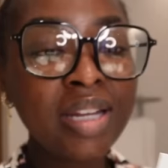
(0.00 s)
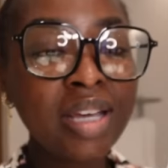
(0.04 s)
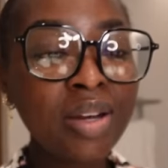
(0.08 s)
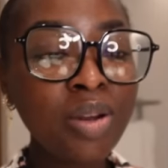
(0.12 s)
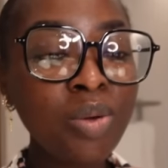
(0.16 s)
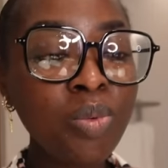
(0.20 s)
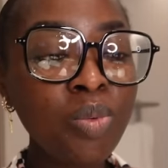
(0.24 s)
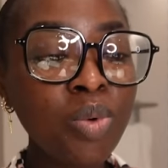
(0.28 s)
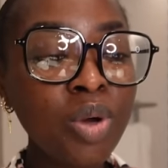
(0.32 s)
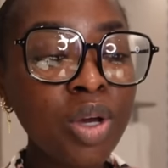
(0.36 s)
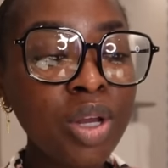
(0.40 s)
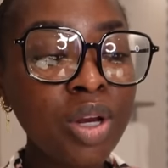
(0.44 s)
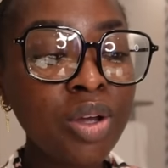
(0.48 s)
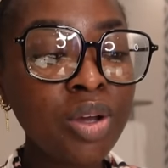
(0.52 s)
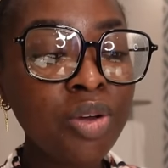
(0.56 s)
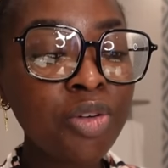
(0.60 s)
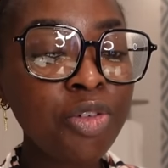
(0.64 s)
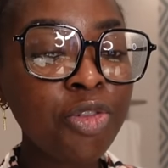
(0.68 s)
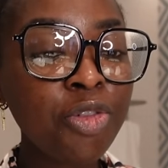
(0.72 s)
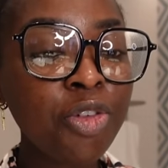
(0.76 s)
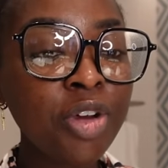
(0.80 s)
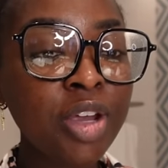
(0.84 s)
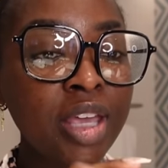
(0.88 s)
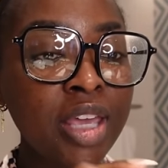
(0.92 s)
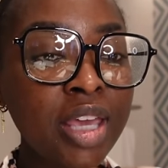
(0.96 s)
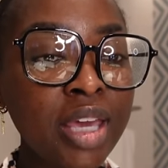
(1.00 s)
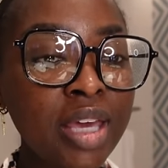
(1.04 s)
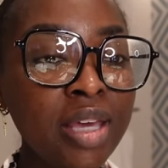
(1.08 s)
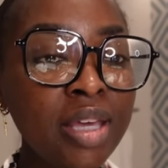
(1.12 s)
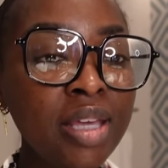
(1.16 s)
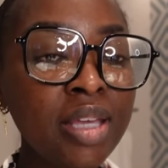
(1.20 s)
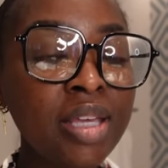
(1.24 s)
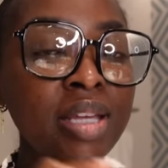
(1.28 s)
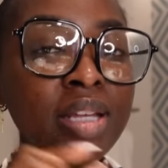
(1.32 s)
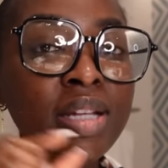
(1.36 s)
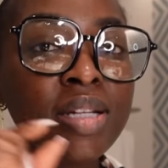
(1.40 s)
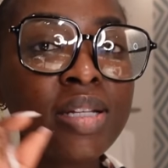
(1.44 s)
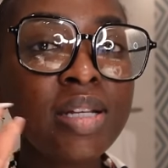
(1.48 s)
I don't wanna
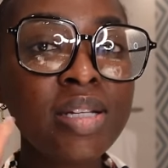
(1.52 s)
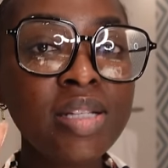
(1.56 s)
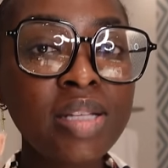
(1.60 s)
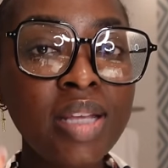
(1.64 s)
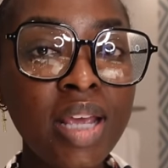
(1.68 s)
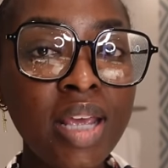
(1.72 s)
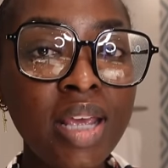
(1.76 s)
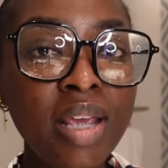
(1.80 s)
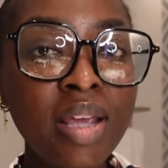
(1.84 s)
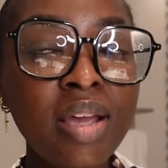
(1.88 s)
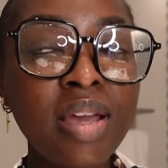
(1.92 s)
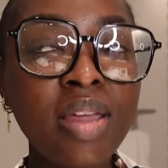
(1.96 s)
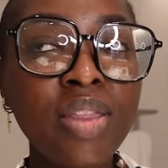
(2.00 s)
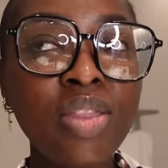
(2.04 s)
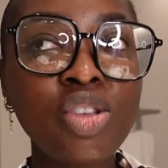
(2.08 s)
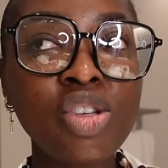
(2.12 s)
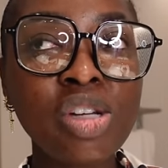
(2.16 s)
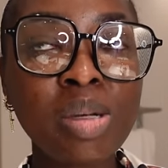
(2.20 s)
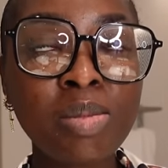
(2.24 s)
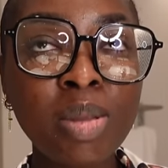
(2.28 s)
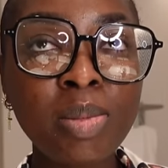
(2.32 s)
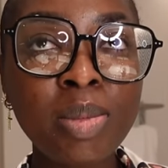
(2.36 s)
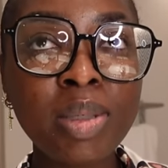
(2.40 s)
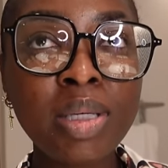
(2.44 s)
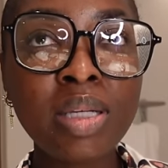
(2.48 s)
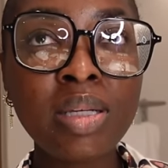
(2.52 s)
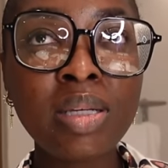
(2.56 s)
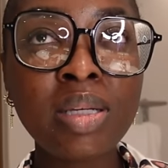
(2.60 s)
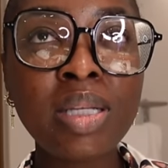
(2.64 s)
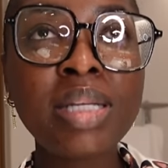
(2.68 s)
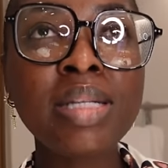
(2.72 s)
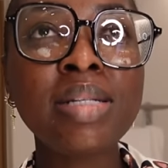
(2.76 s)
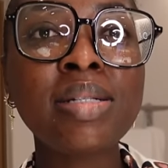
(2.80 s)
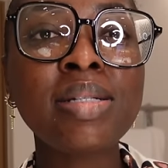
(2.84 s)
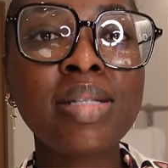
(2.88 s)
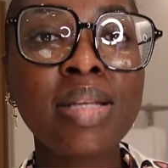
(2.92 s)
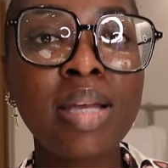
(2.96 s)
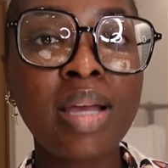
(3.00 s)
forget to take the Dramamine
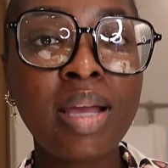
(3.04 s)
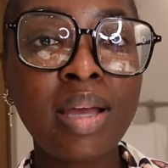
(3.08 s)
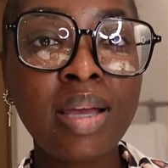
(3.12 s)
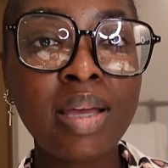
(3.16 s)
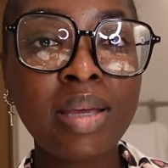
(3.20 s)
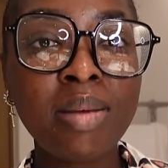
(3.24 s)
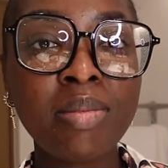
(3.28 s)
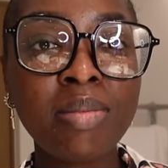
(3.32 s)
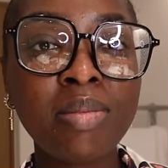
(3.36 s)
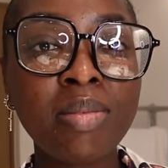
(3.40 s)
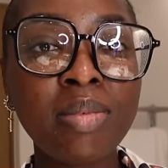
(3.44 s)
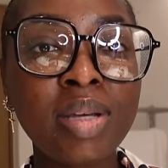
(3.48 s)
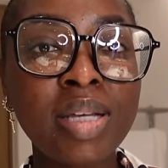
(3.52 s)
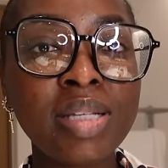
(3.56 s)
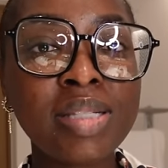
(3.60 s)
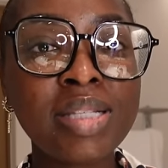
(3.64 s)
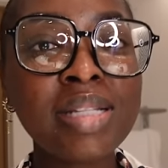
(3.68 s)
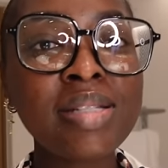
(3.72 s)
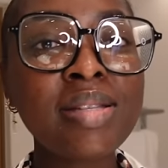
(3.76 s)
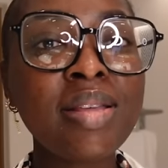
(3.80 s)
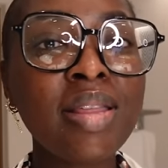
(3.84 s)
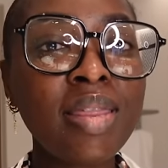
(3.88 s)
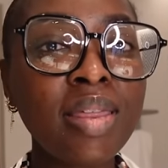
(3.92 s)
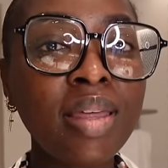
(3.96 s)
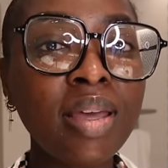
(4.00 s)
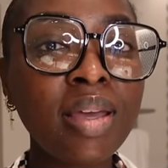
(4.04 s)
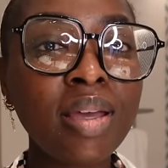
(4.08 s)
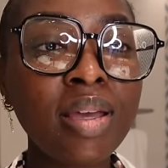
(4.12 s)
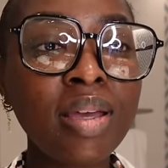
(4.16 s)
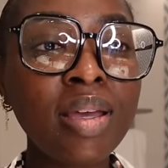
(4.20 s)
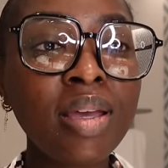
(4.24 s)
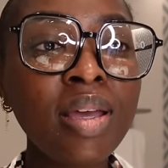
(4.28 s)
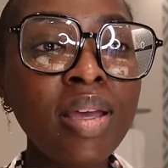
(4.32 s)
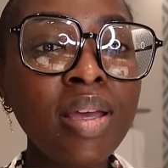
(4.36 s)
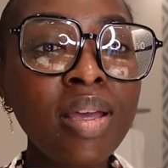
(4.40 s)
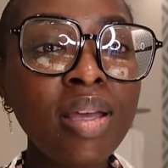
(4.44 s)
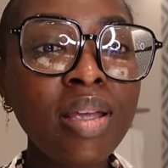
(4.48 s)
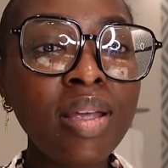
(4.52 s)
in time, because that's a thing.
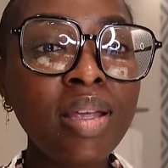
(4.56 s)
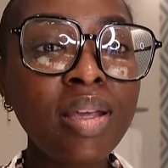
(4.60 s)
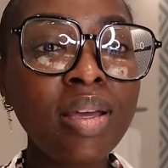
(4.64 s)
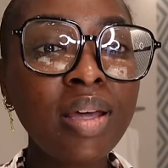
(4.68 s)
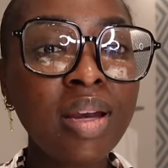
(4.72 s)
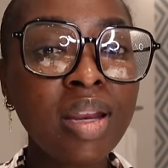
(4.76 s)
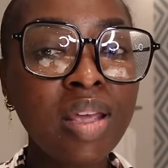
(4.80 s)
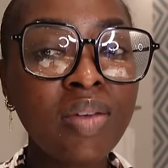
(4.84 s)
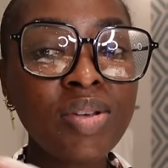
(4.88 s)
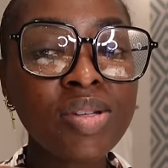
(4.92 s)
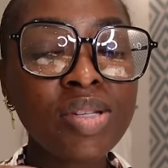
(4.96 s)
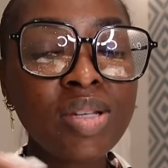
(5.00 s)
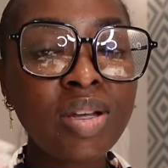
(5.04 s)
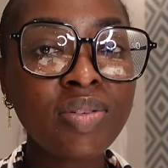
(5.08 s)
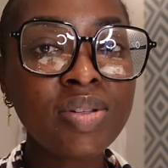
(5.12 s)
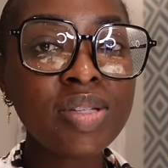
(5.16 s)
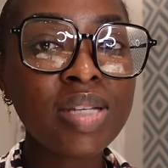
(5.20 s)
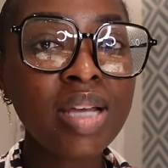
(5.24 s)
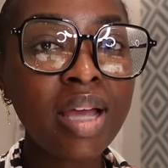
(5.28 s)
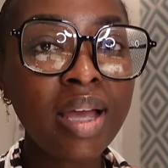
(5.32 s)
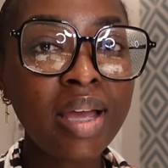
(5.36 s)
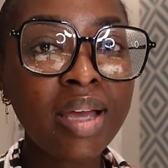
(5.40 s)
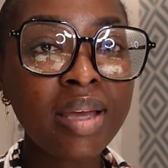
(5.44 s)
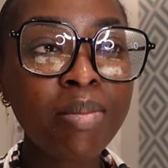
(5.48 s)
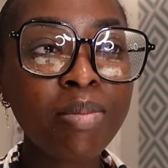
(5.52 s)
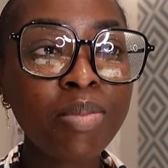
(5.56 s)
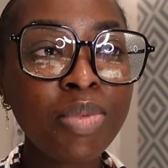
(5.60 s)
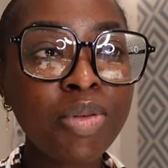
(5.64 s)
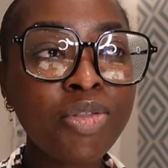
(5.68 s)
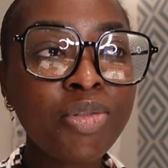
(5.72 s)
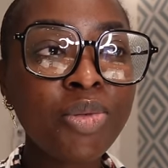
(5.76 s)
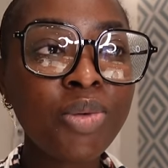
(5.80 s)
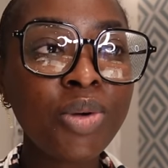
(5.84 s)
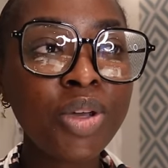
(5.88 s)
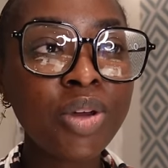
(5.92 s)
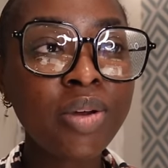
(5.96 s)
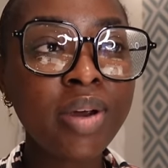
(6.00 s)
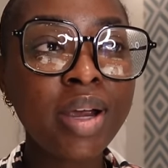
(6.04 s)
You gotta give yourself time
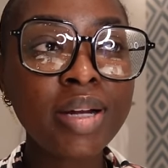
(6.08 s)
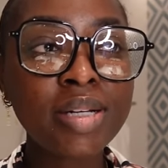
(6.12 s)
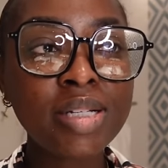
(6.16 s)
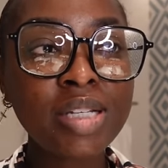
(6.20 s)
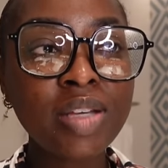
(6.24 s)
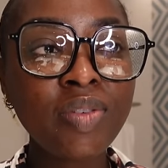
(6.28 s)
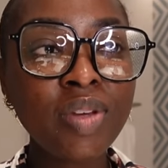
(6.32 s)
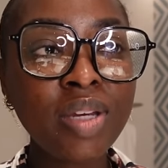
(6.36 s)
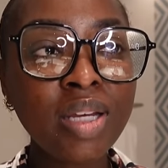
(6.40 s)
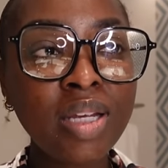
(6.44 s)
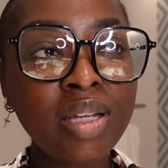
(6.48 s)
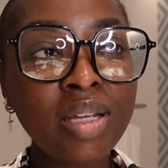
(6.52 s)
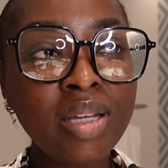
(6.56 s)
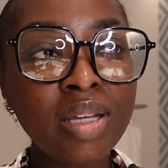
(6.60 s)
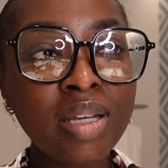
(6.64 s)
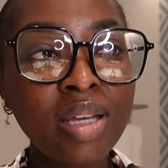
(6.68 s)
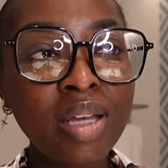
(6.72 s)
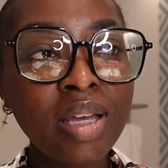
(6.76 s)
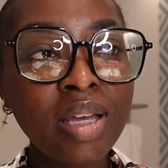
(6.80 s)
before your activity.